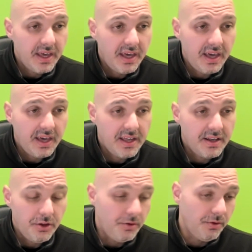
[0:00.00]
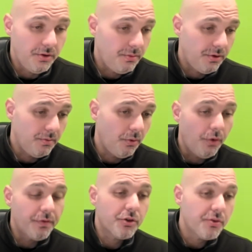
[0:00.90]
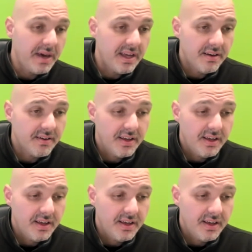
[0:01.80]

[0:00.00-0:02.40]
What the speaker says: and you overspend,